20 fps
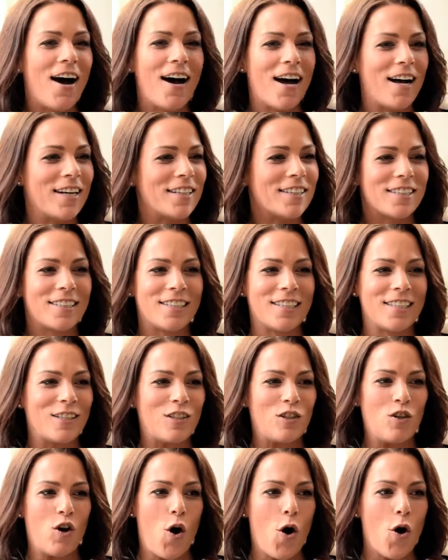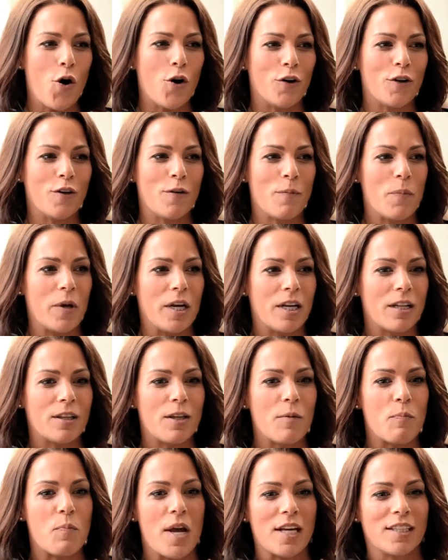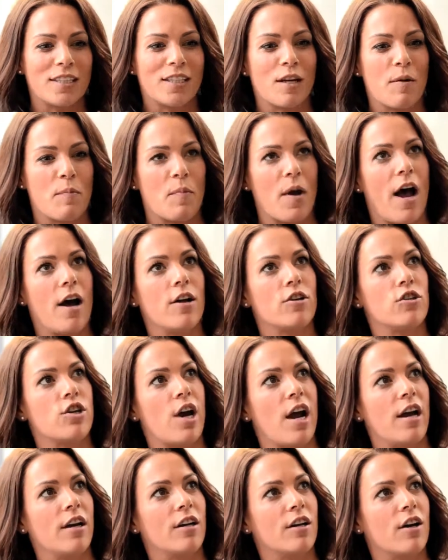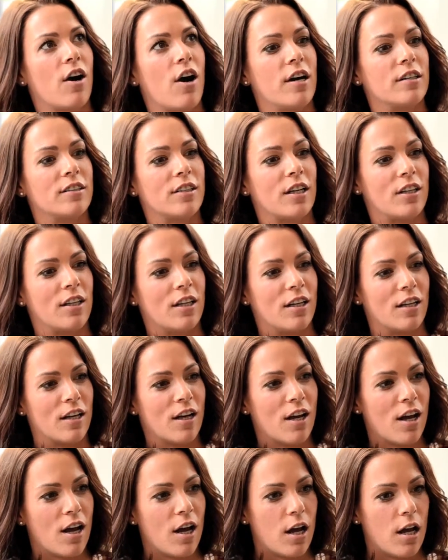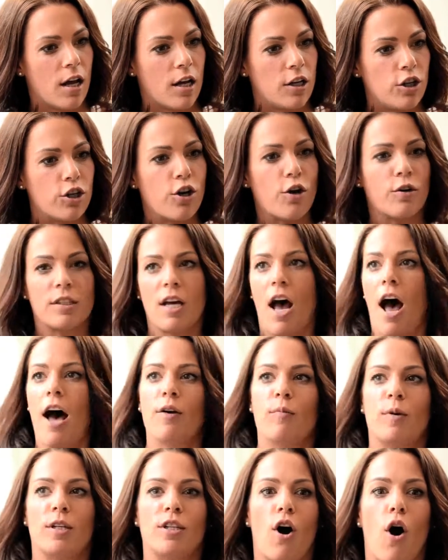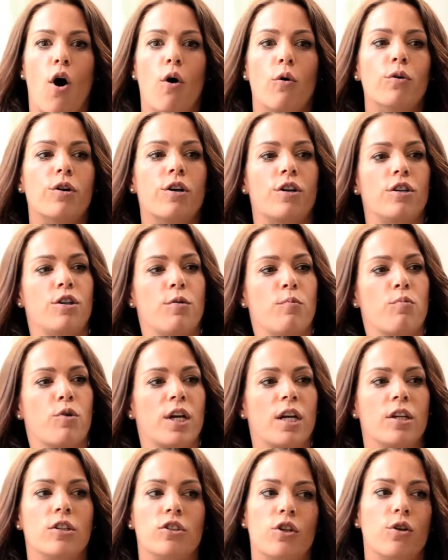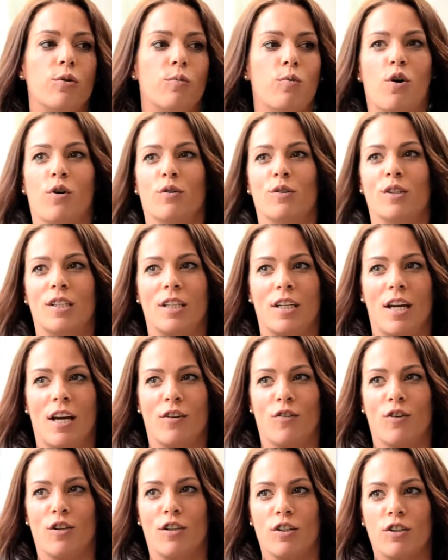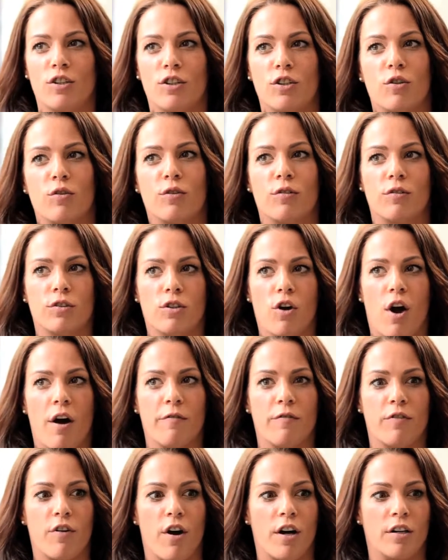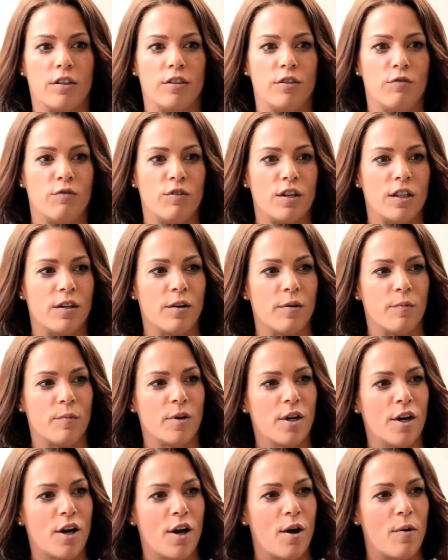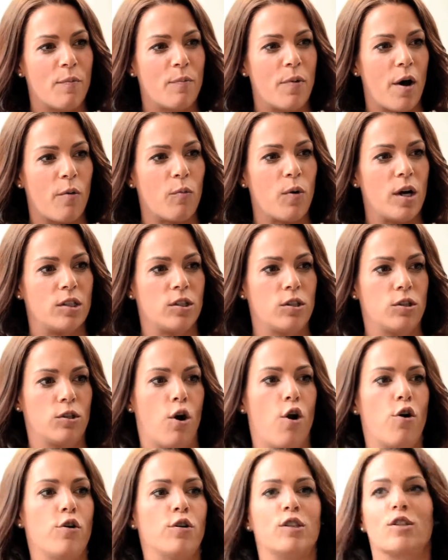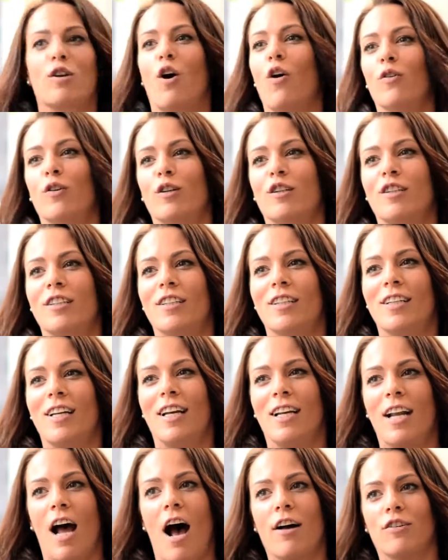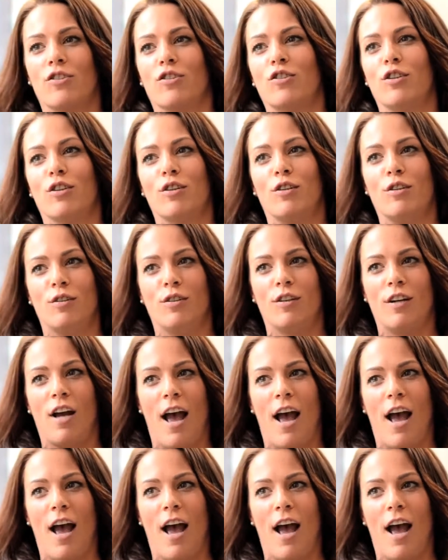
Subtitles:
I just didn't know. But the best thing about Jake and I is I think, you know, it's harder when you're older and you're bringing two worlds together and you just sort of try and find your rhythm. But we're so solid in us two.